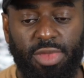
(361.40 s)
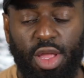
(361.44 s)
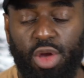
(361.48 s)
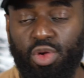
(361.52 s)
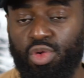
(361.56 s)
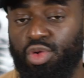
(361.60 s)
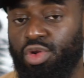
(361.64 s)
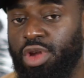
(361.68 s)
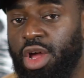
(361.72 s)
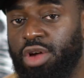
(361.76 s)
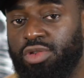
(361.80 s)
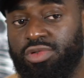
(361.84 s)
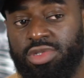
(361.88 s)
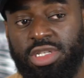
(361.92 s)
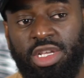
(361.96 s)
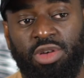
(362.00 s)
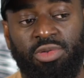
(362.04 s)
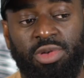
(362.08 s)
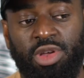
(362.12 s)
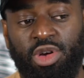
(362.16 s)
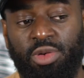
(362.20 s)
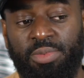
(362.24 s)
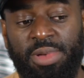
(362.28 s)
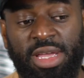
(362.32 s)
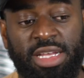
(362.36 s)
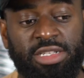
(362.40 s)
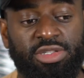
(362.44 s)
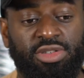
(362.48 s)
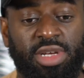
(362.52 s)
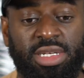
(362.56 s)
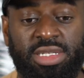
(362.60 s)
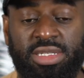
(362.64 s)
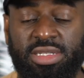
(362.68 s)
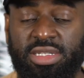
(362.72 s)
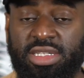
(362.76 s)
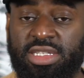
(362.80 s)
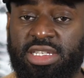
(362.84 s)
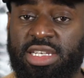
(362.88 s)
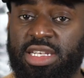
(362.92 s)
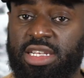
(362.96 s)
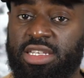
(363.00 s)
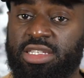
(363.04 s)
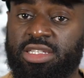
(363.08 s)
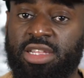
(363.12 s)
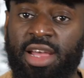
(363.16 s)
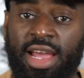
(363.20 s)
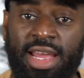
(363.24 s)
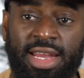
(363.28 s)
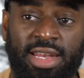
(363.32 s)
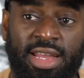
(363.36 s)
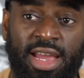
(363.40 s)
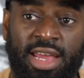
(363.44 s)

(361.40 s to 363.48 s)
who knows? It'll, it'll, be interesting to see the starting